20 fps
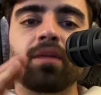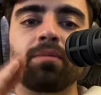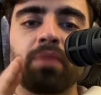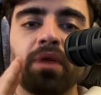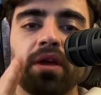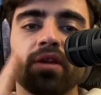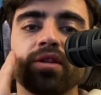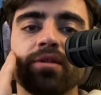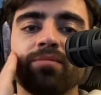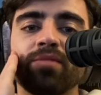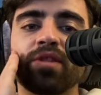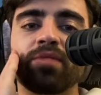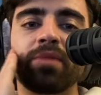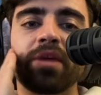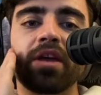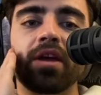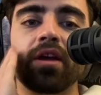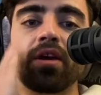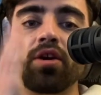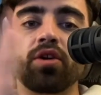because I'm
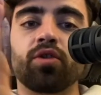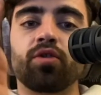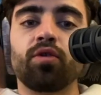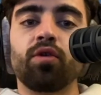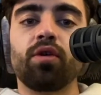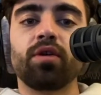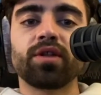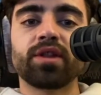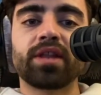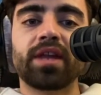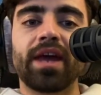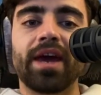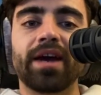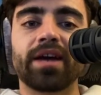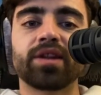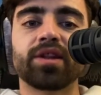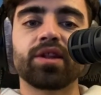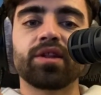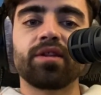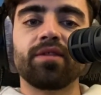speaking across the
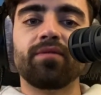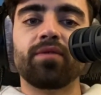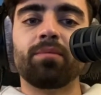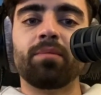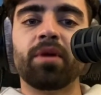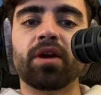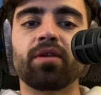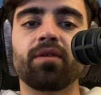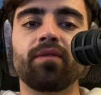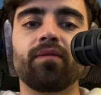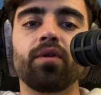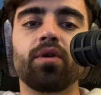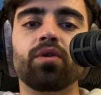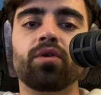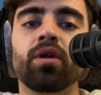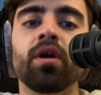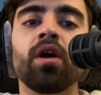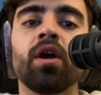axis of the microphone